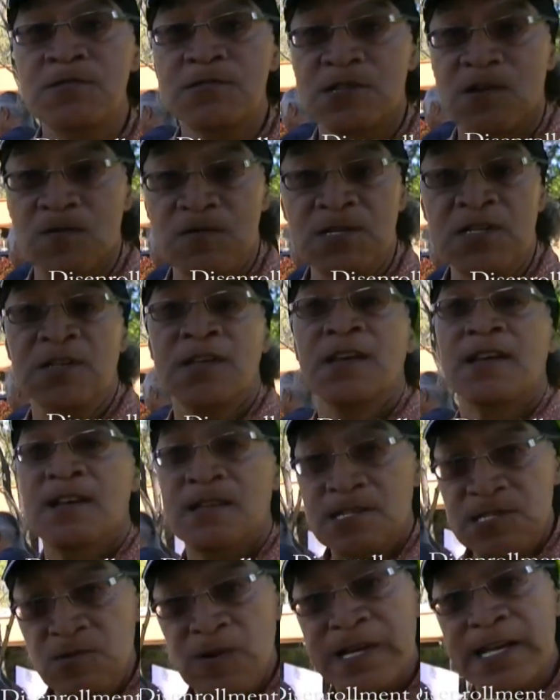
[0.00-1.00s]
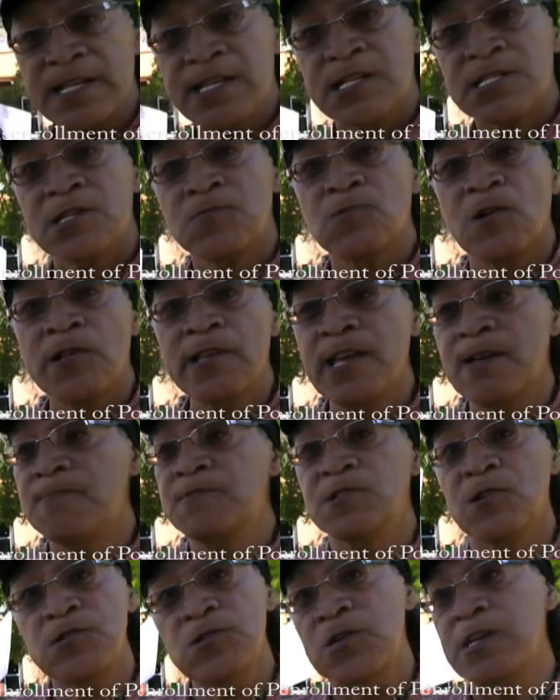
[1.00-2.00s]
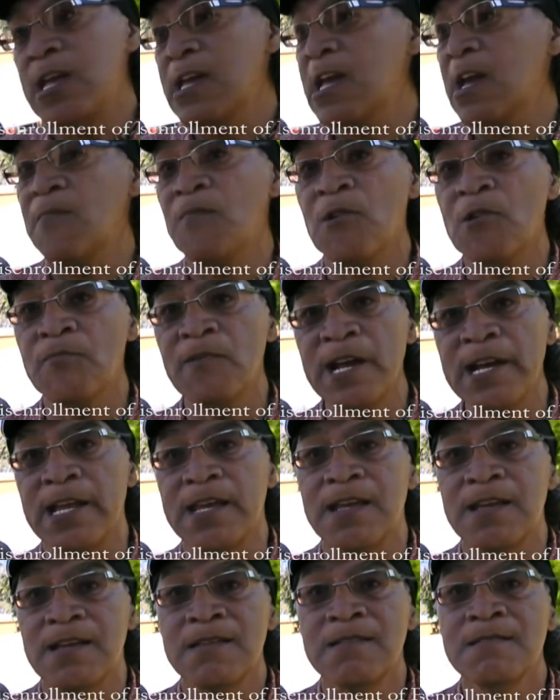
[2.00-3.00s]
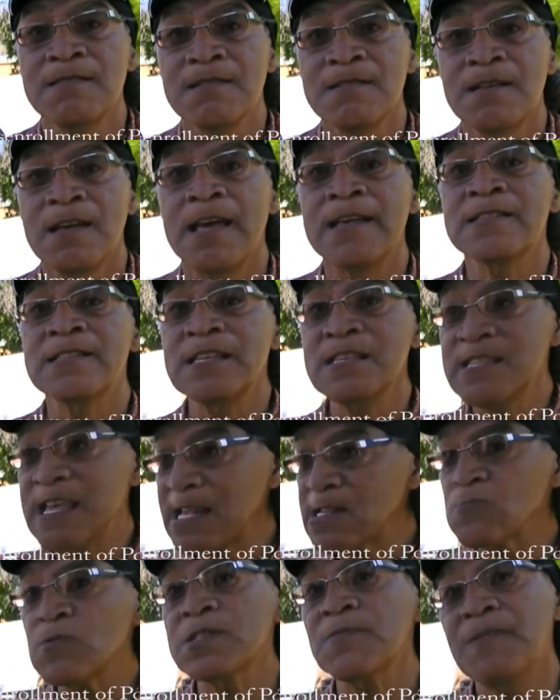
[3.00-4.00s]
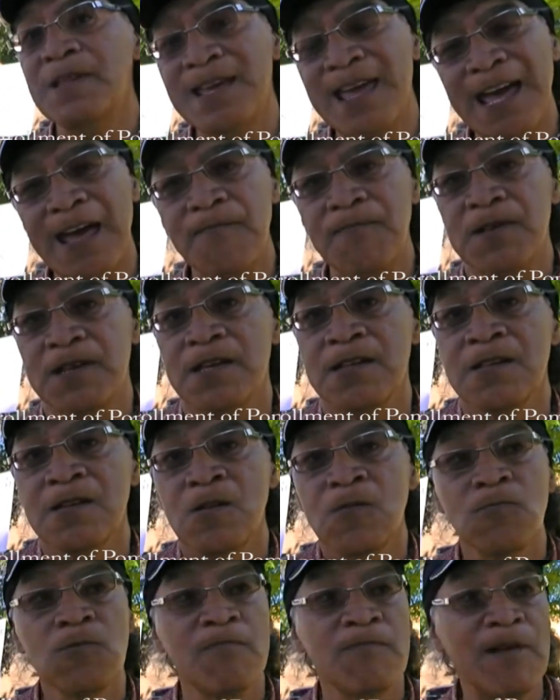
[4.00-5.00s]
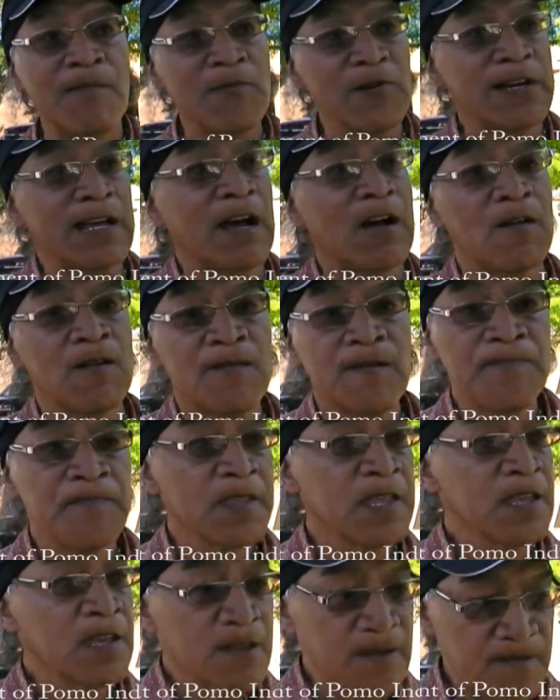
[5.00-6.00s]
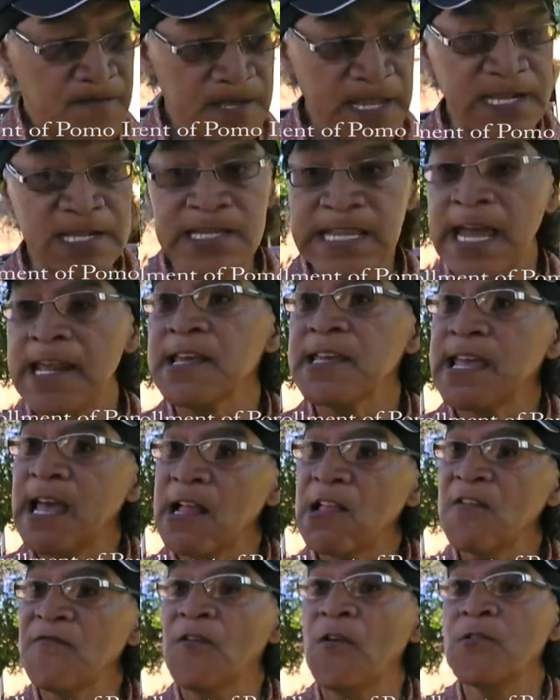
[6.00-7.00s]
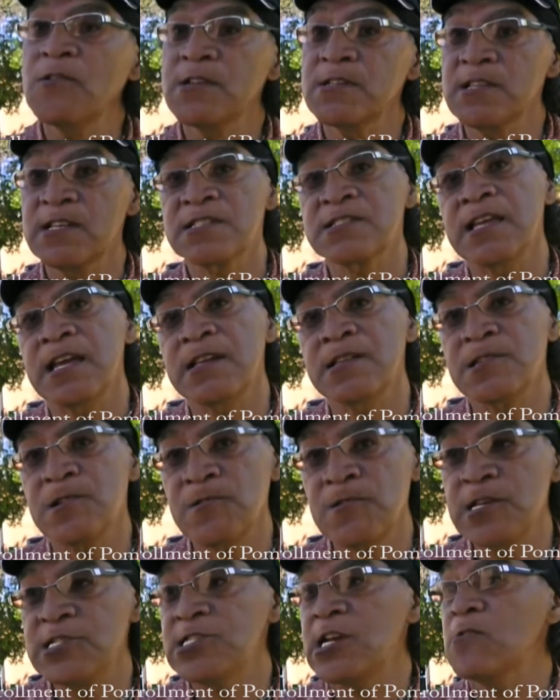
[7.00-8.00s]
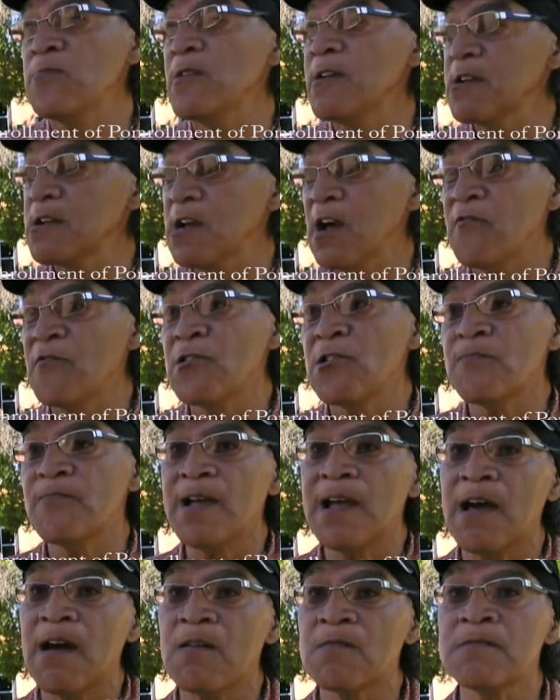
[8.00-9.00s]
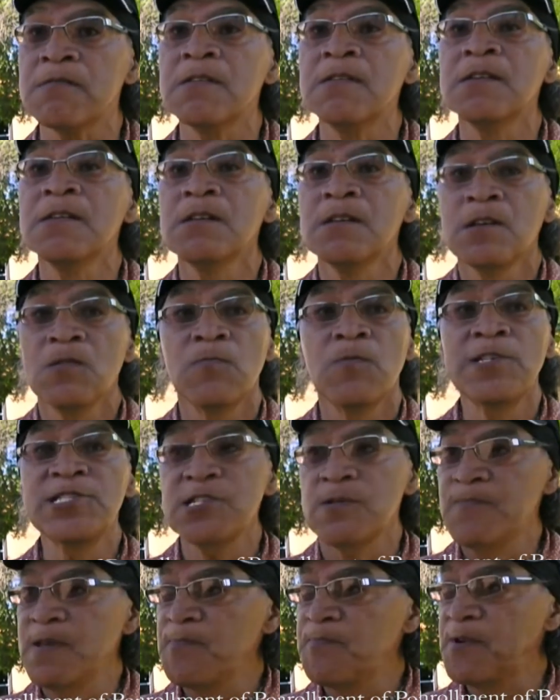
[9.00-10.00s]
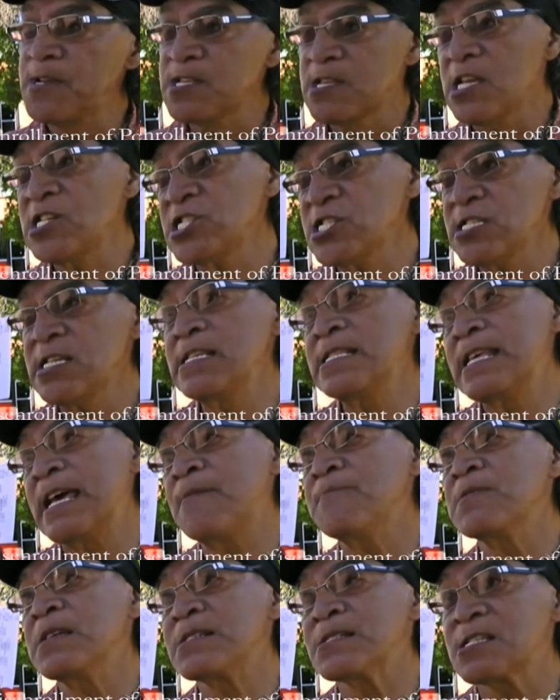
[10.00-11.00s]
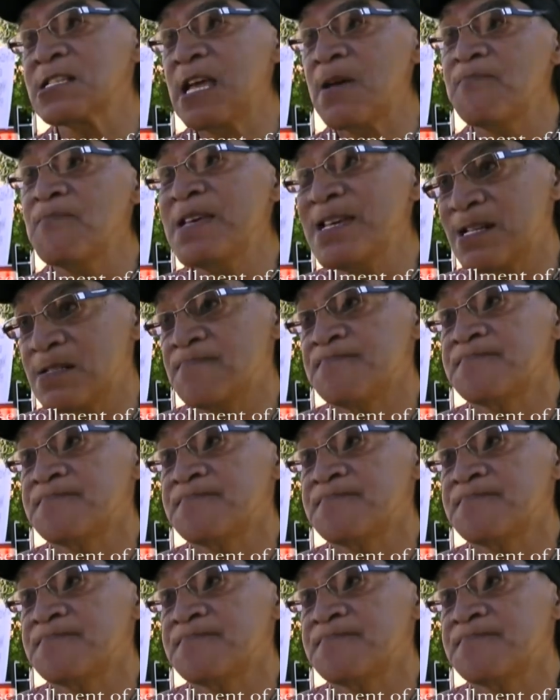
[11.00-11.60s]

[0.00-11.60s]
so you can disenroll him so you can get more money. And see, that's what's been happening. Remember now, the state of California, the state attorney general and Governor Brown, we should be petitioning them to step in.